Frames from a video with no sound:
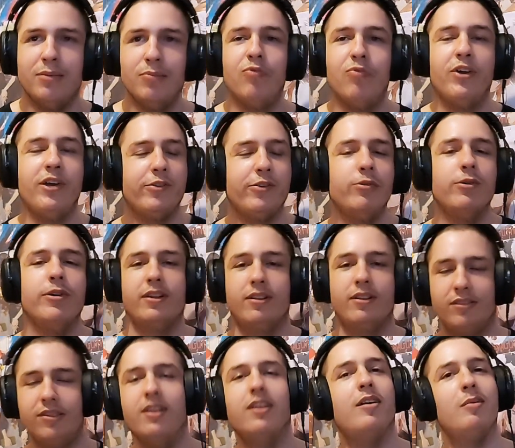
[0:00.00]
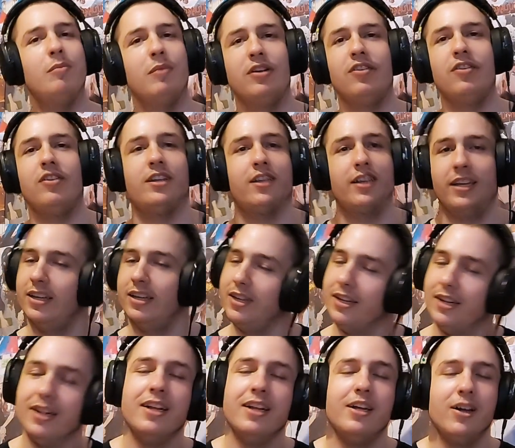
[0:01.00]
break your hands, basically.
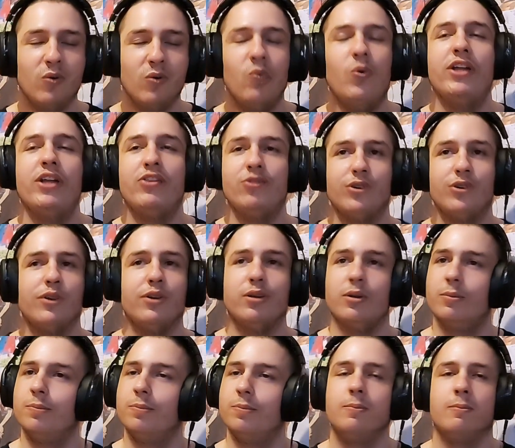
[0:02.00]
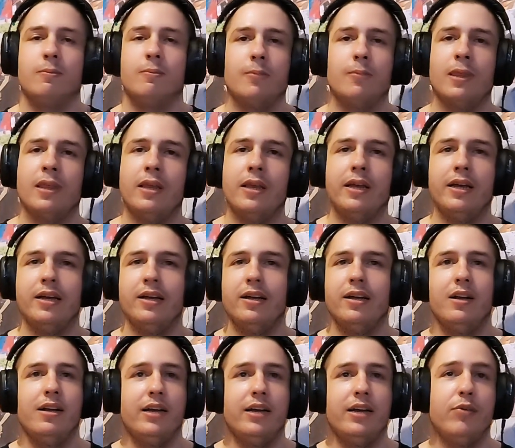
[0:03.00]
Way too good. Yeah.
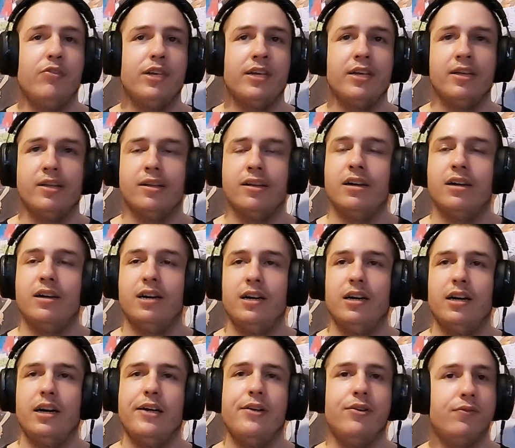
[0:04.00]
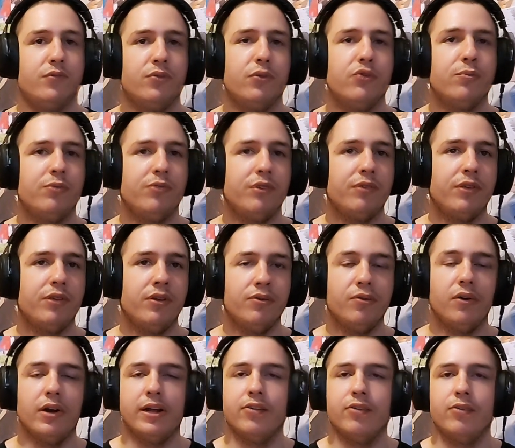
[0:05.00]
And once again, uh, out of all the music video
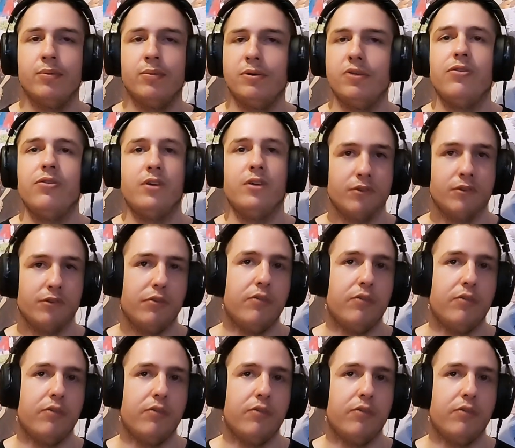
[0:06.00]
for like the One Piece stuff,